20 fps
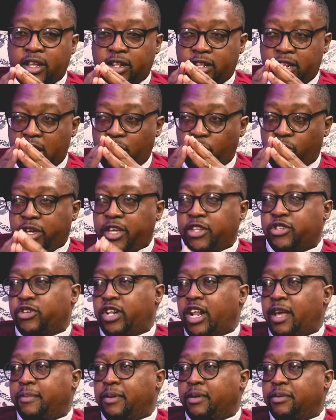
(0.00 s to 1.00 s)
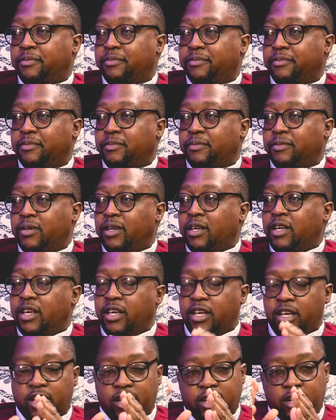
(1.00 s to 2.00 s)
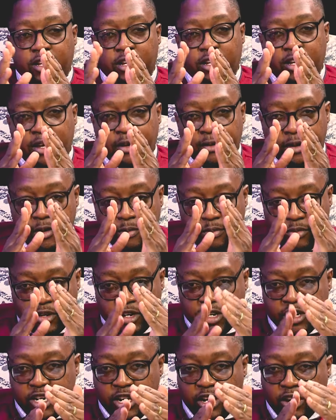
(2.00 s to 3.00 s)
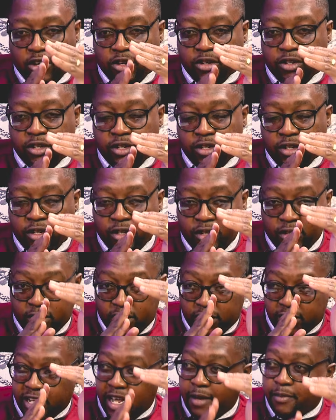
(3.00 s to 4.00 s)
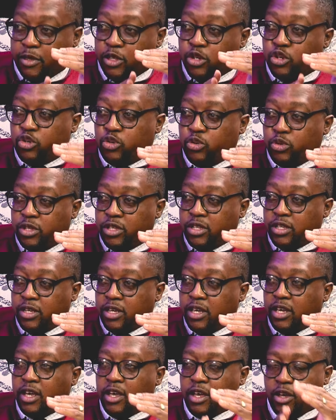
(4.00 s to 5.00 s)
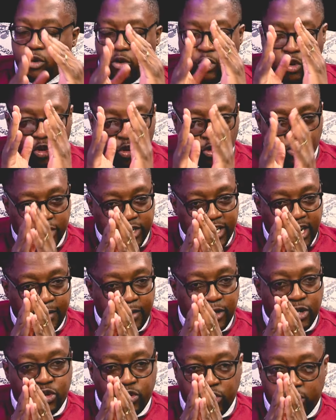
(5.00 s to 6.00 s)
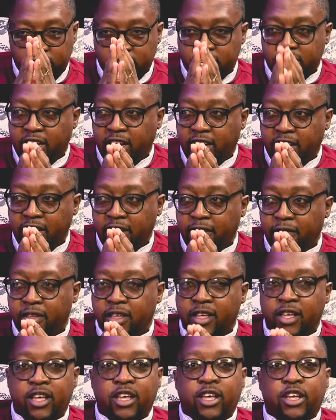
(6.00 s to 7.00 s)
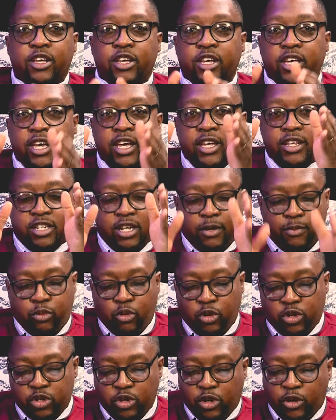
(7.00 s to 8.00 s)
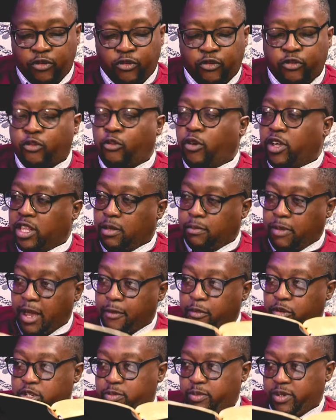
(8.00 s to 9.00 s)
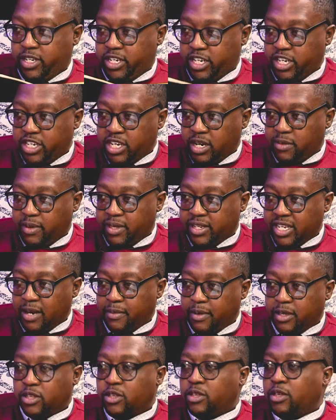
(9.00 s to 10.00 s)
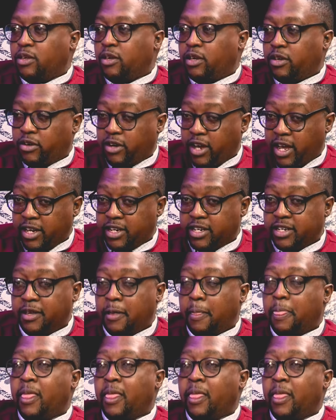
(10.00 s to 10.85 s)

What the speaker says: Nangu Kitso Lapa, a preacher on the Sabbath truth, holds the Sabbath truth dearly in support of what the Bible has been teaching about the Sabbath, right?